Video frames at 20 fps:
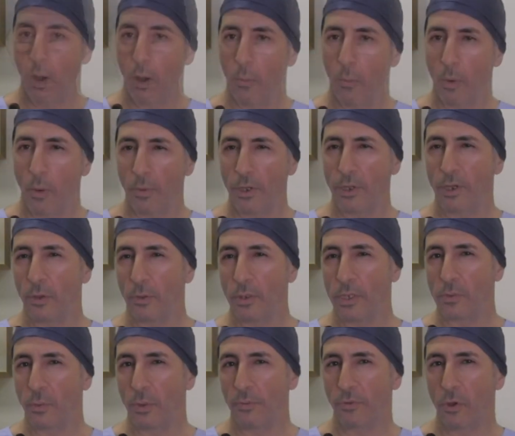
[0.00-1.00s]
What we do
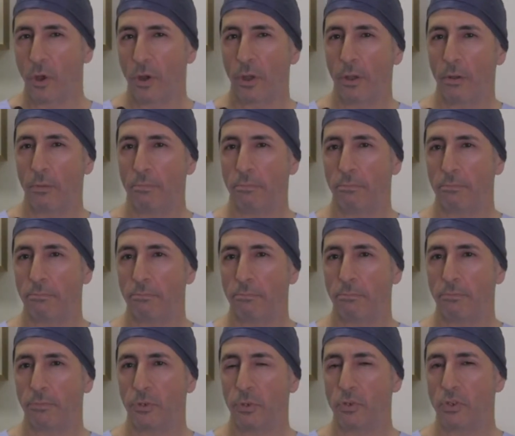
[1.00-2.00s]
is we've got to
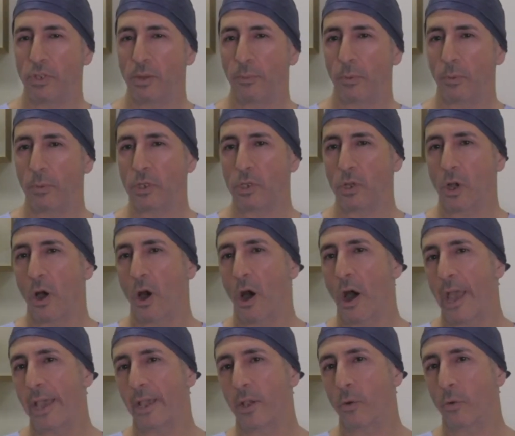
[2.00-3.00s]
do something which
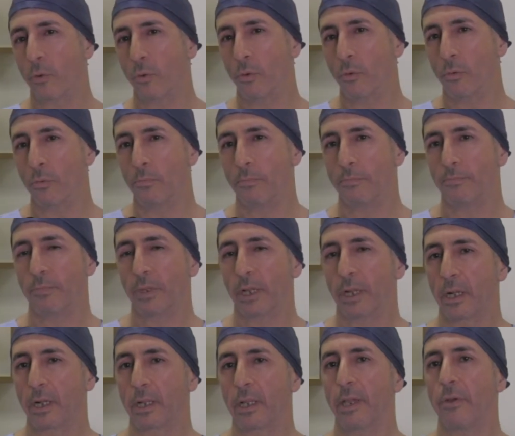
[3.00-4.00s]
I call
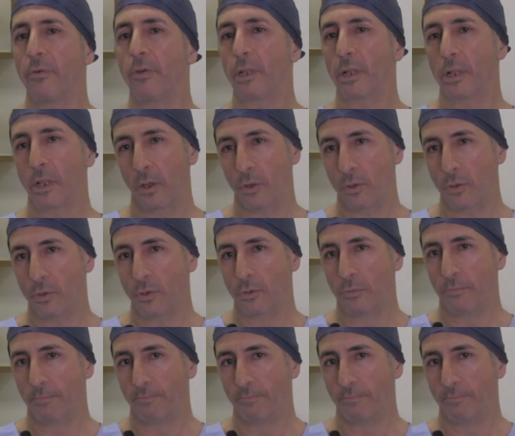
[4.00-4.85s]
clear and close.